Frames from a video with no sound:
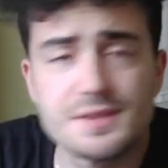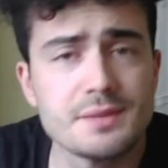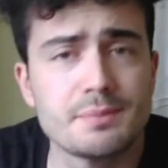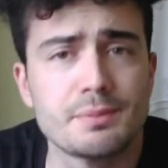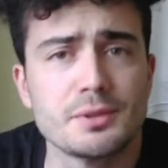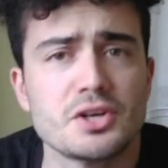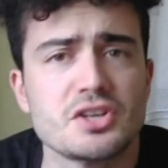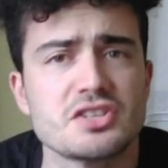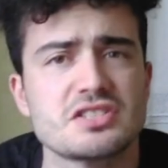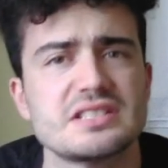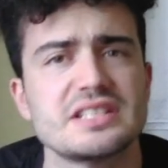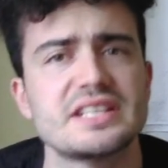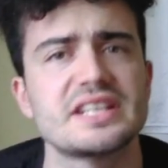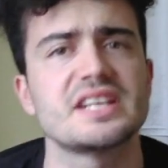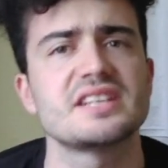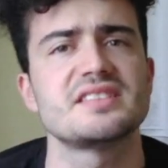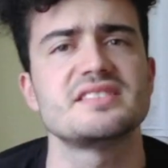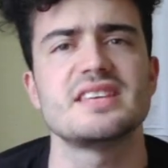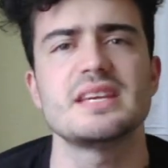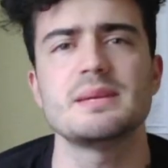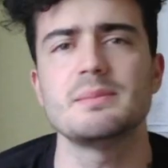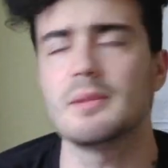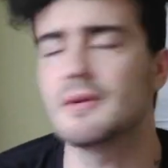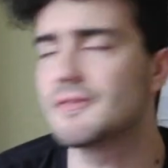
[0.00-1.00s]
the Bundesliga
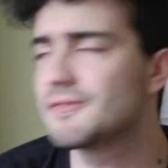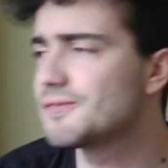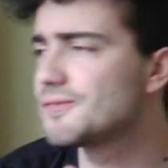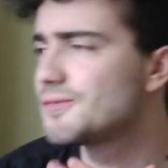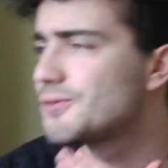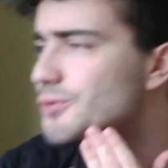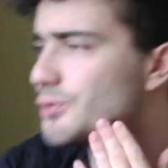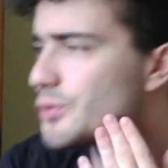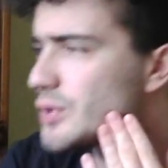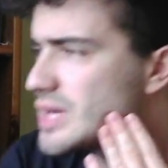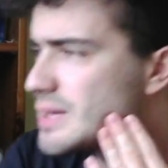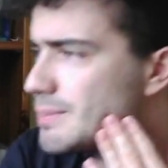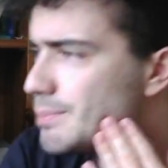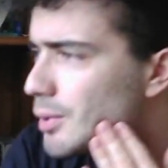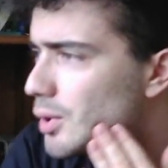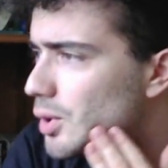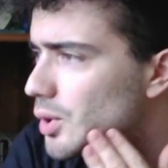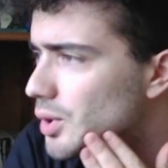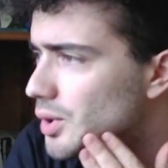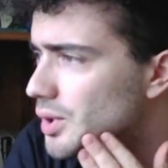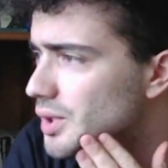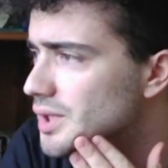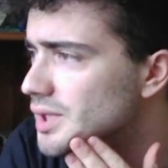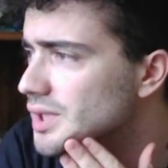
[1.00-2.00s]
team
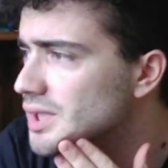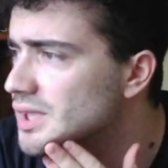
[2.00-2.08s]
Frieburg,